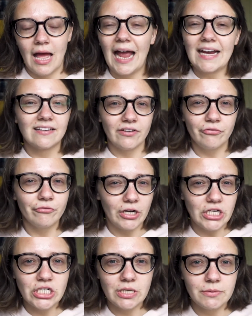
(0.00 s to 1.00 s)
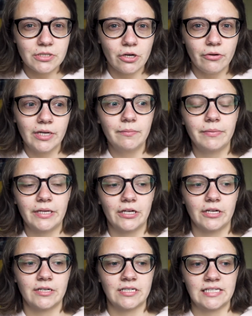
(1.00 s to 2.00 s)
active friendships going
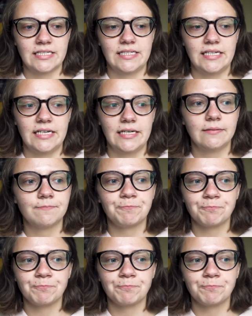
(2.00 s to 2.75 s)
because the